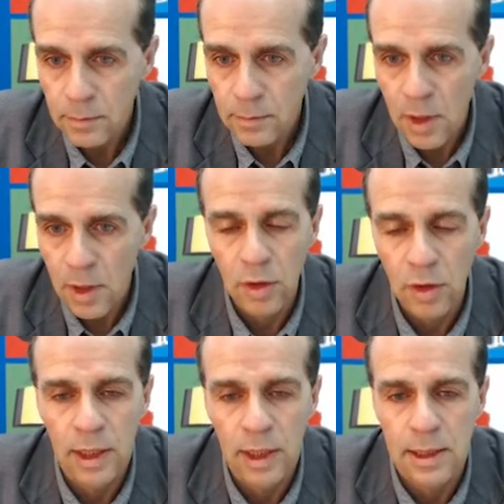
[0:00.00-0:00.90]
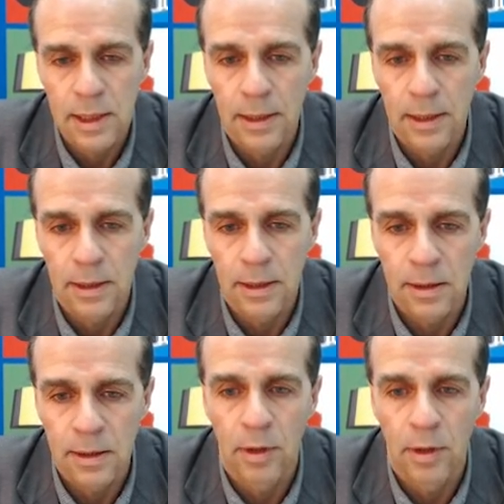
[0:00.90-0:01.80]
On the right side is a
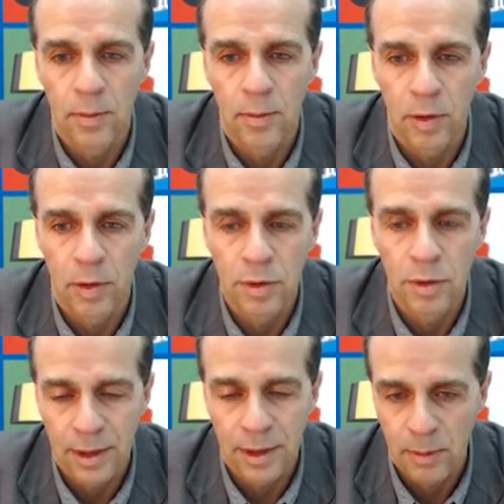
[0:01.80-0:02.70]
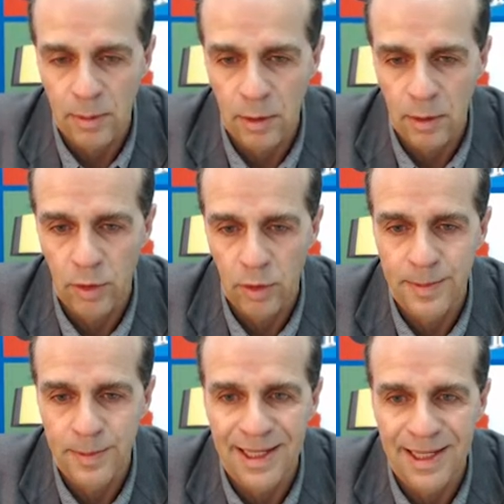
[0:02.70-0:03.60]
similar approach, not a similar approach,
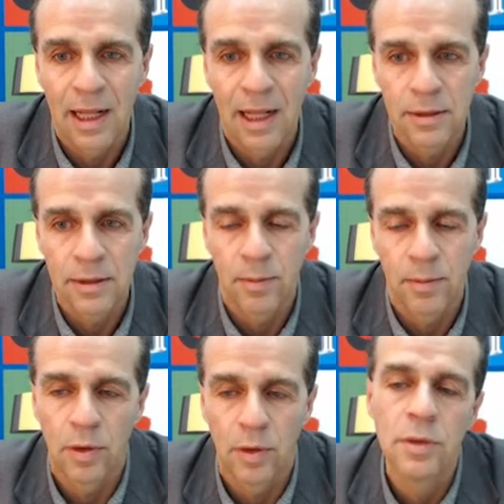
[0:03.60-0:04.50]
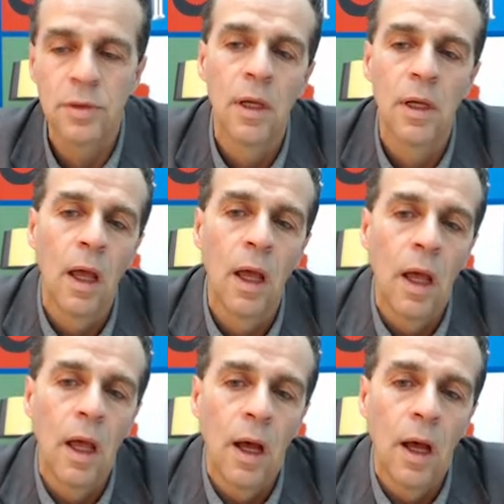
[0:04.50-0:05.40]
but an analogous approach
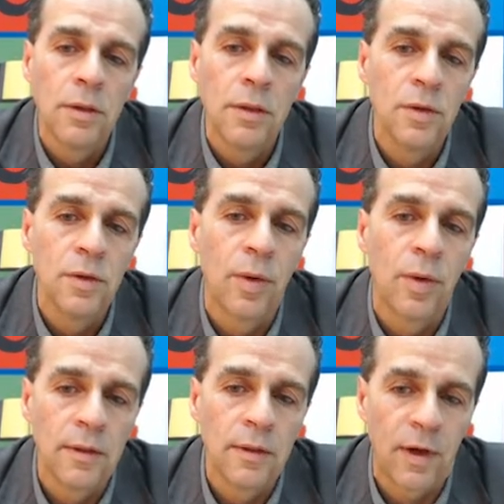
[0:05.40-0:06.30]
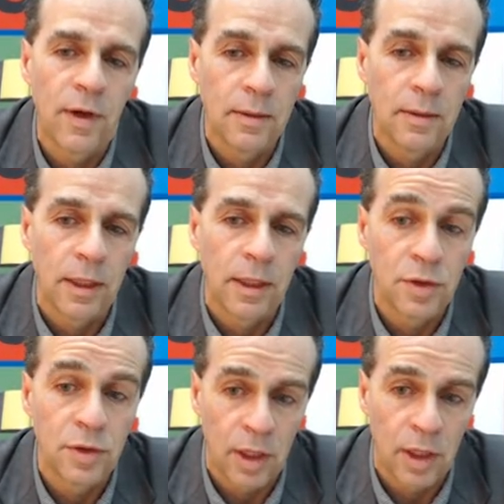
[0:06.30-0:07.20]
to quantifying the
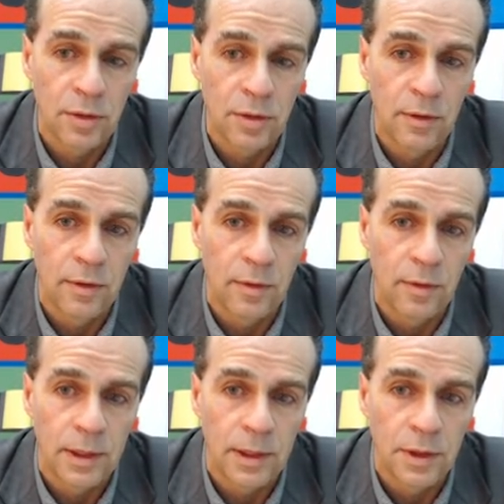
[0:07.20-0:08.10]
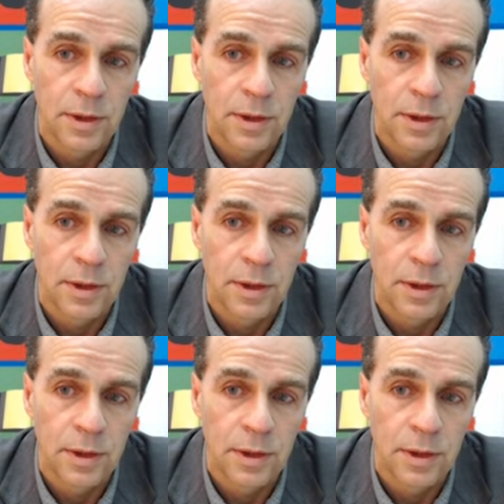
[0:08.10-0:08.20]
microstructural information.